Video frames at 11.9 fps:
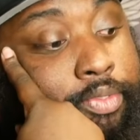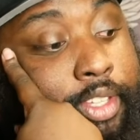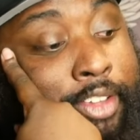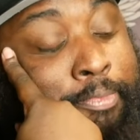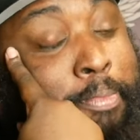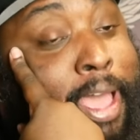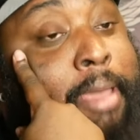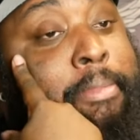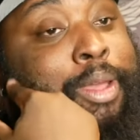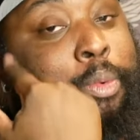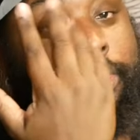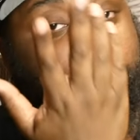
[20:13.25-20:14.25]
if
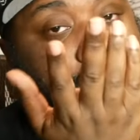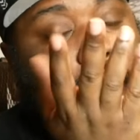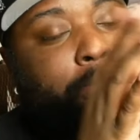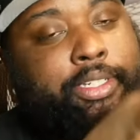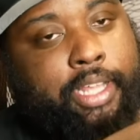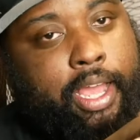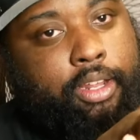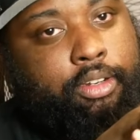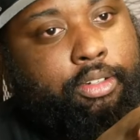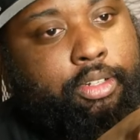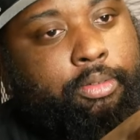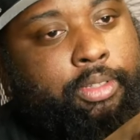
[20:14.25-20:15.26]
Batman was to show, he's not.
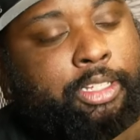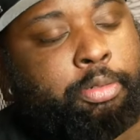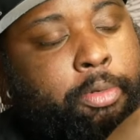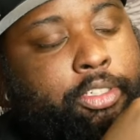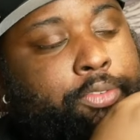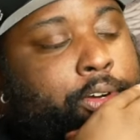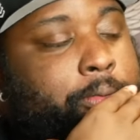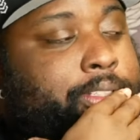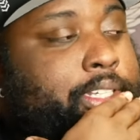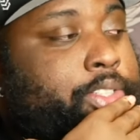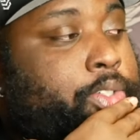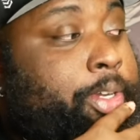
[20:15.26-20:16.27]
That's pretty much confirmed. He's
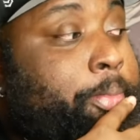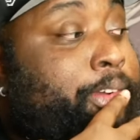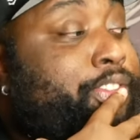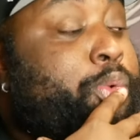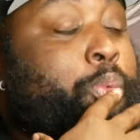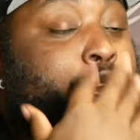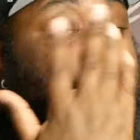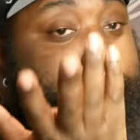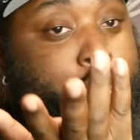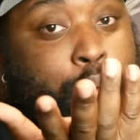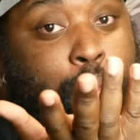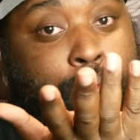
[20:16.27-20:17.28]
not showing up. But if he was
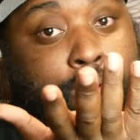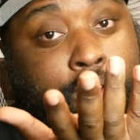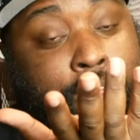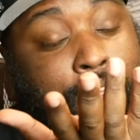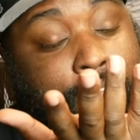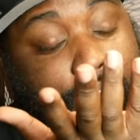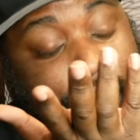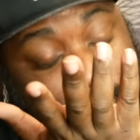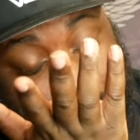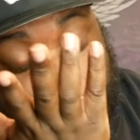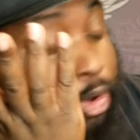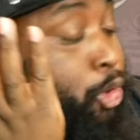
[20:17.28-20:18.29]
to,
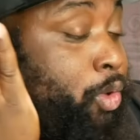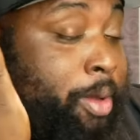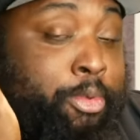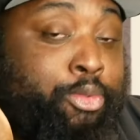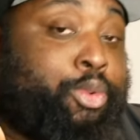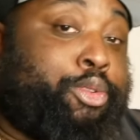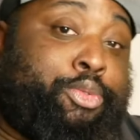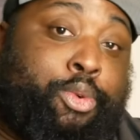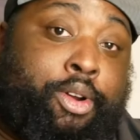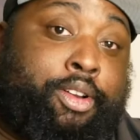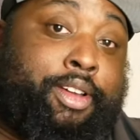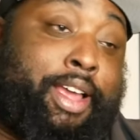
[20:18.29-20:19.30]
I don't know who I'd be rooting
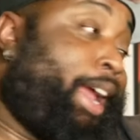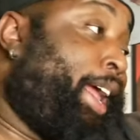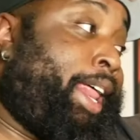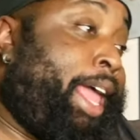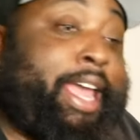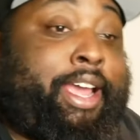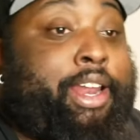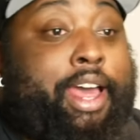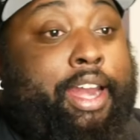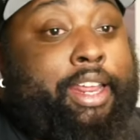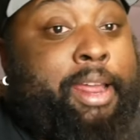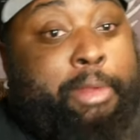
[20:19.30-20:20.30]
for. I ain't gonna lie
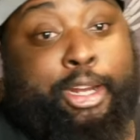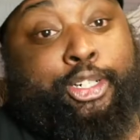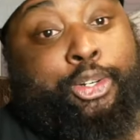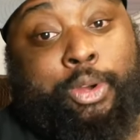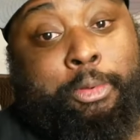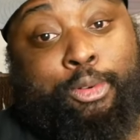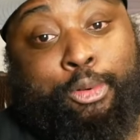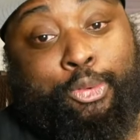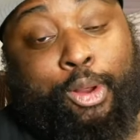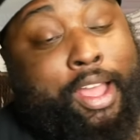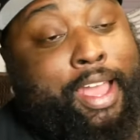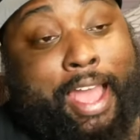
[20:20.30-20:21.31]
to you. I'm not sure who I'd be rooting
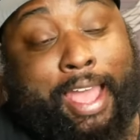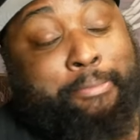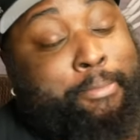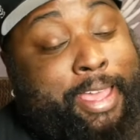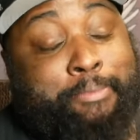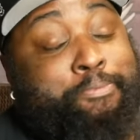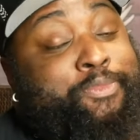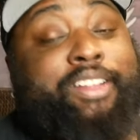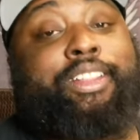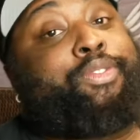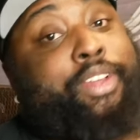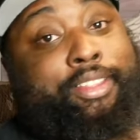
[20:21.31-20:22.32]
for. I might
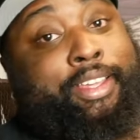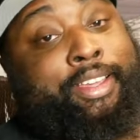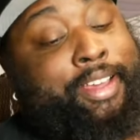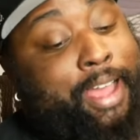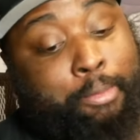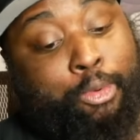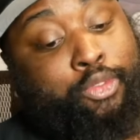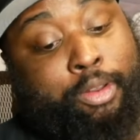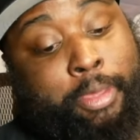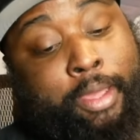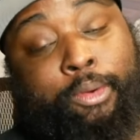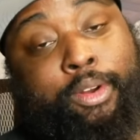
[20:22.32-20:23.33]
50-50. I'm rooting for the
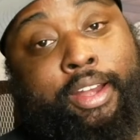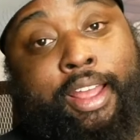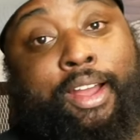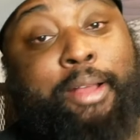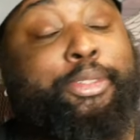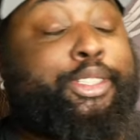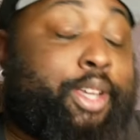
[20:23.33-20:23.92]
Penguin right now. I'm